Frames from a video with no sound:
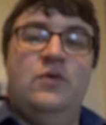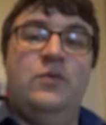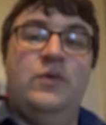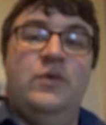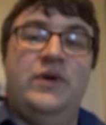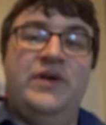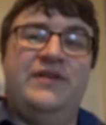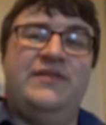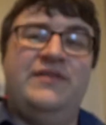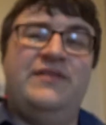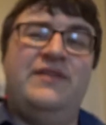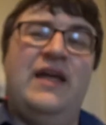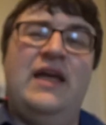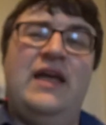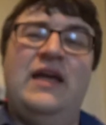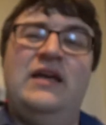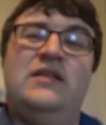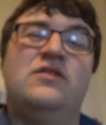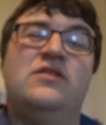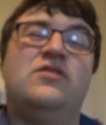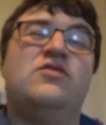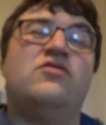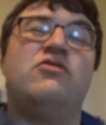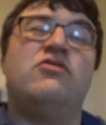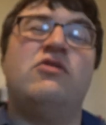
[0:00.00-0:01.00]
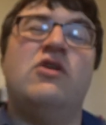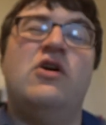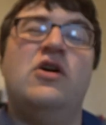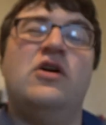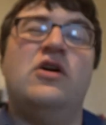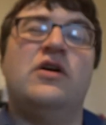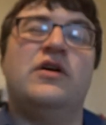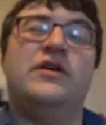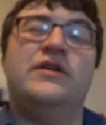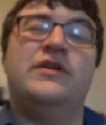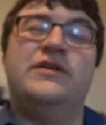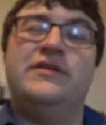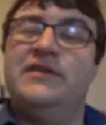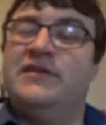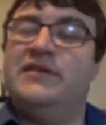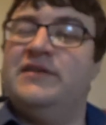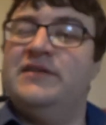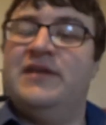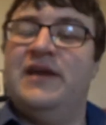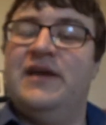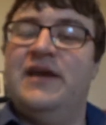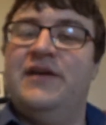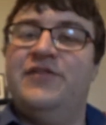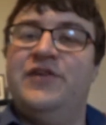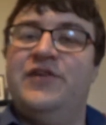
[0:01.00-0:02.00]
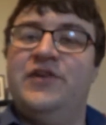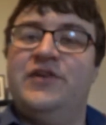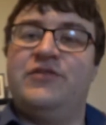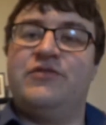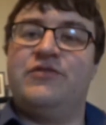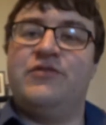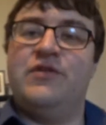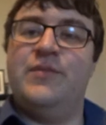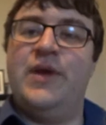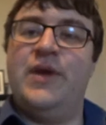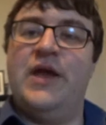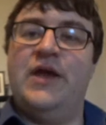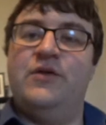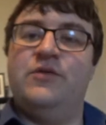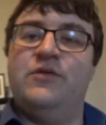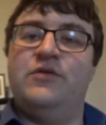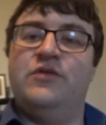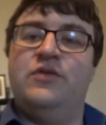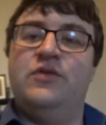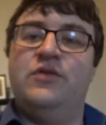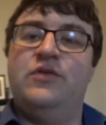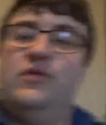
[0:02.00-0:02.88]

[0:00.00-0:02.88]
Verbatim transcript: We stayed strong and didn't have ice cream out.